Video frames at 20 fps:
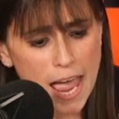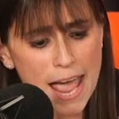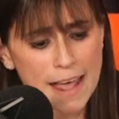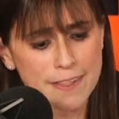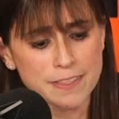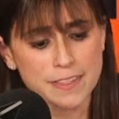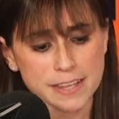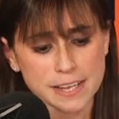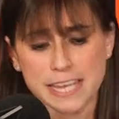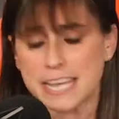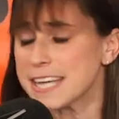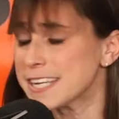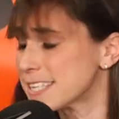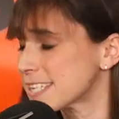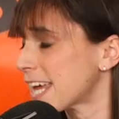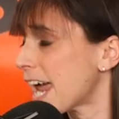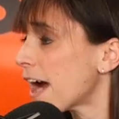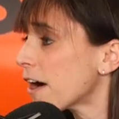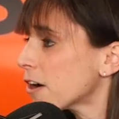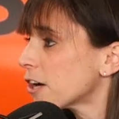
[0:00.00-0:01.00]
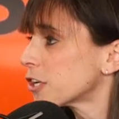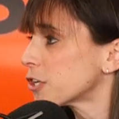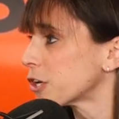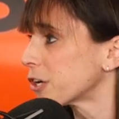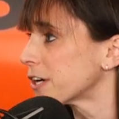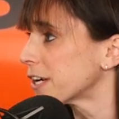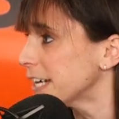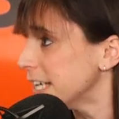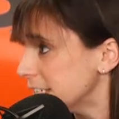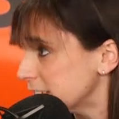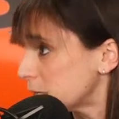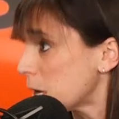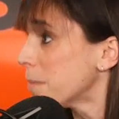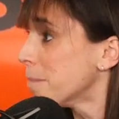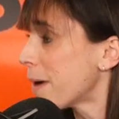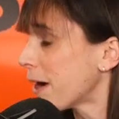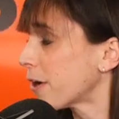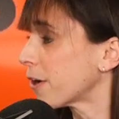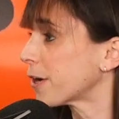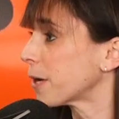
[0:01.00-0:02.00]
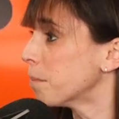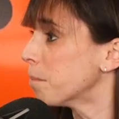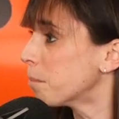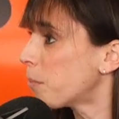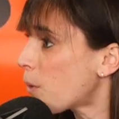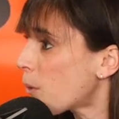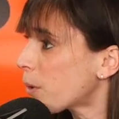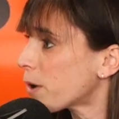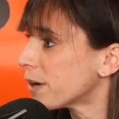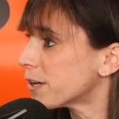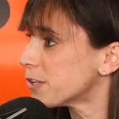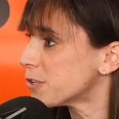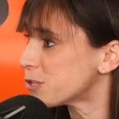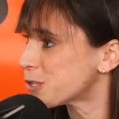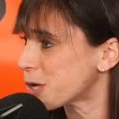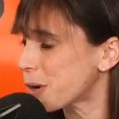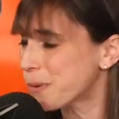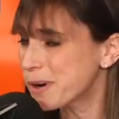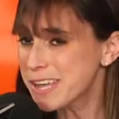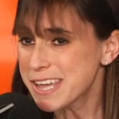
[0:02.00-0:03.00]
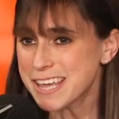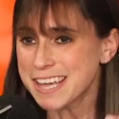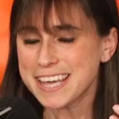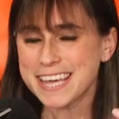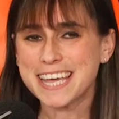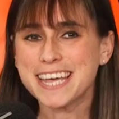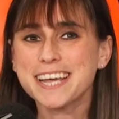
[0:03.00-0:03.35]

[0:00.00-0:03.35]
And his character is American born, so mm-hmm.